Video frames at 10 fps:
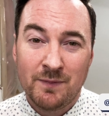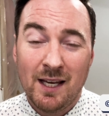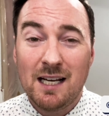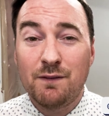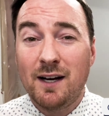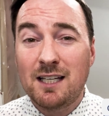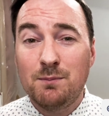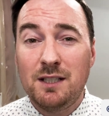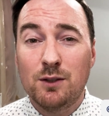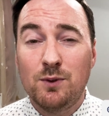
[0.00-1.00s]
And if I can
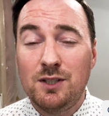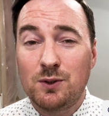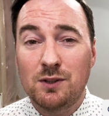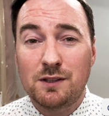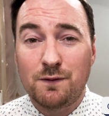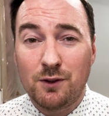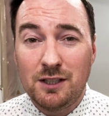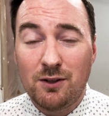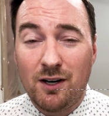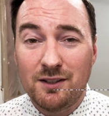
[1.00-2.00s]
be a resource for
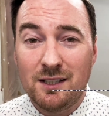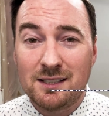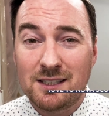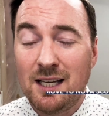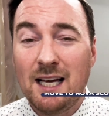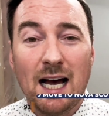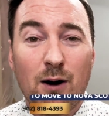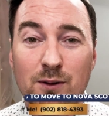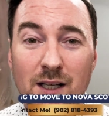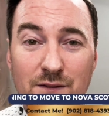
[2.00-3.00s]
you on this, I
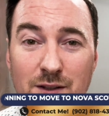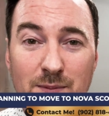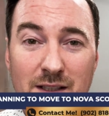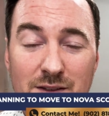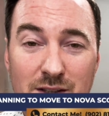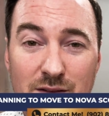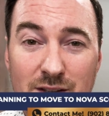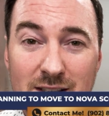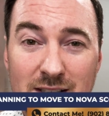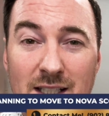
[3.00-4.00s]
would love to be of
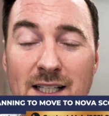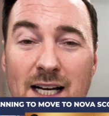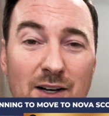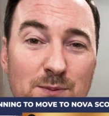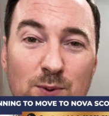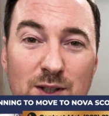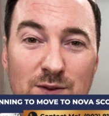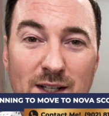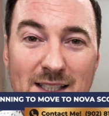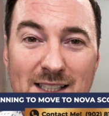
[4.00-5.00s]
service. I was born and
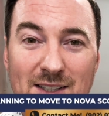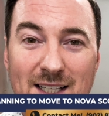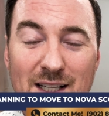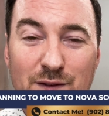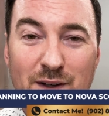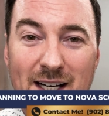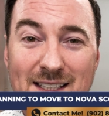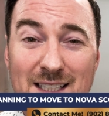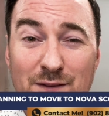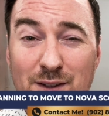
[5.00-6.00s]
raised here in Halifax,
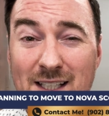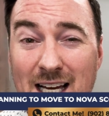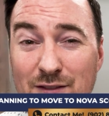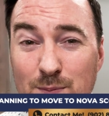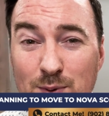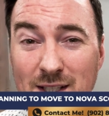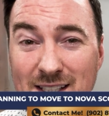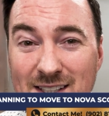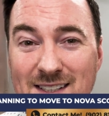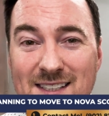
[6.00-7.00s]
and I feel like I have a pretty
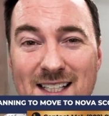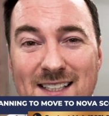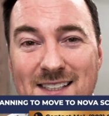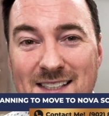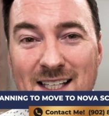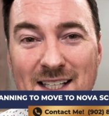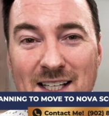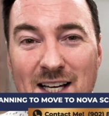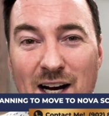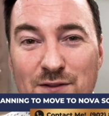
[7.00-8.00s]
good sense
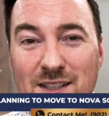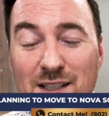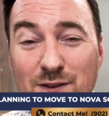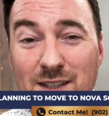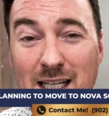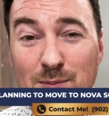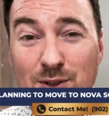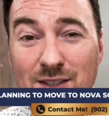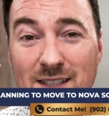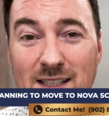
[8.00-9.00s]
of the different
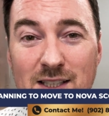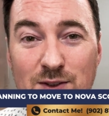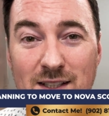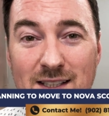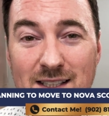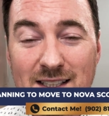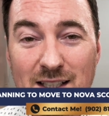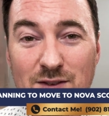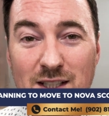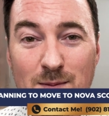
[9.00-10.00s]
neighborhoods and streets
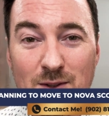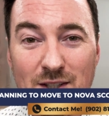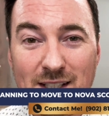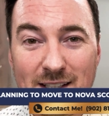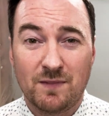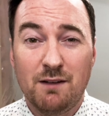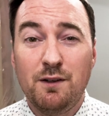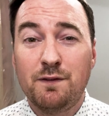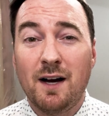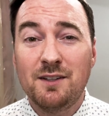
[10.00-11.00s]
of the community. If
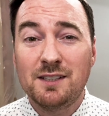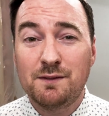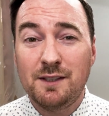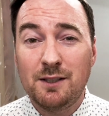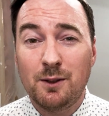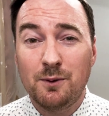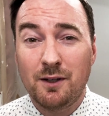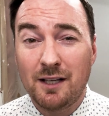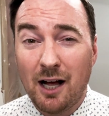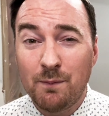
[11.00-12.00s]
you found this video
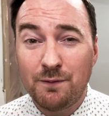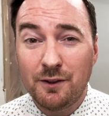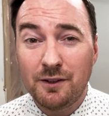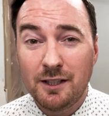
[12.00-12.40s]
helpful,